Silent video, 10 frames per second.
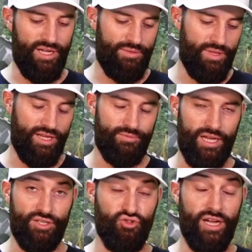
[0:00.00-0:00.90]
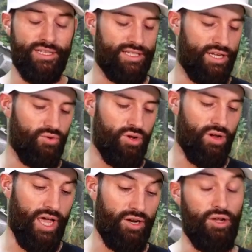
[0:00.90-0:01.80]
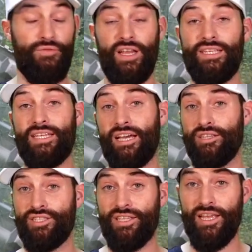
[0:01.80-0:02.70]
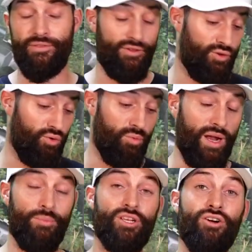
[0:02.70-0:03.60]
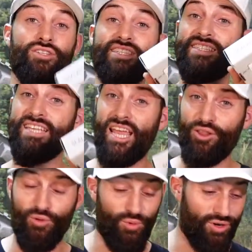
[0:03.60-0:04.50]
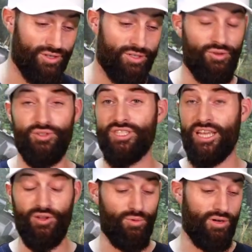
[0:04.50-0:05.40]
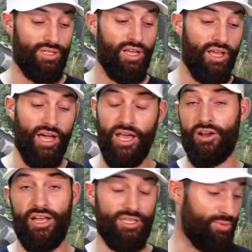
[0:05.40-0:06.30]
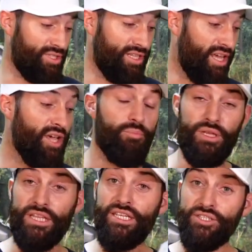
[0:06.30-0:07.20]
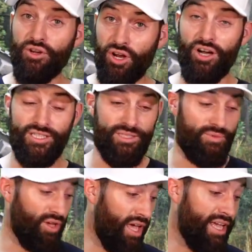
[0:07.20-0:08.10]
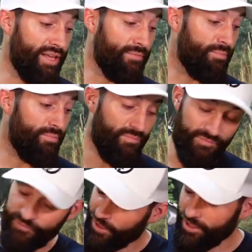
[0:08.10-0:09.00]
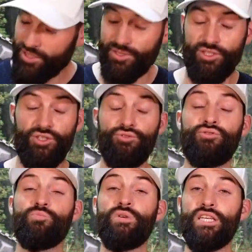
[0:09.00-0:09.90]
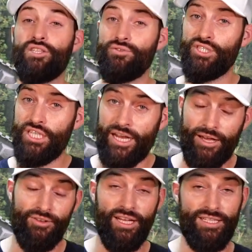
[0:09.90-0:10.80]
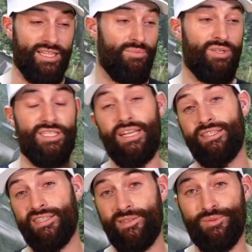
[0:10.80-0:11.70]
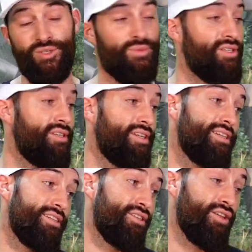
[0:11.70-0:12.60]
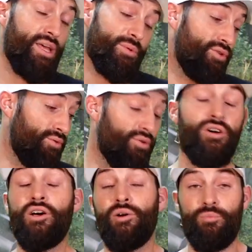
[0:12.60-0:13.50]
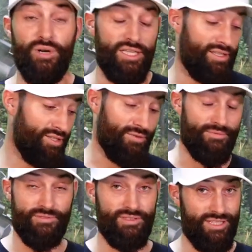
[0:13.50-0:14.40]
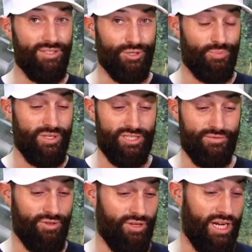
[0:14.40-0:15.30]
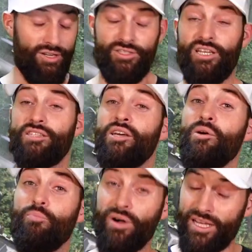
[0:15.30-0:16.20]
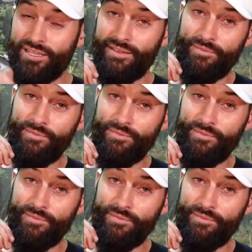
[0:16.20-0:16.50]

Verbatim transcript: I think I, I tried to say it wrong. I don't know. If that is how you say it, then cool, but I'm going to call it Scalar Works, or Scalar Works. I don't know how you're supposed to say it. But these are awesome, okay? And first, huge, big, huge shout out, not to them, because they didn't send them to me. You know, that'd be cool. But these are these are expensive little iron sights. But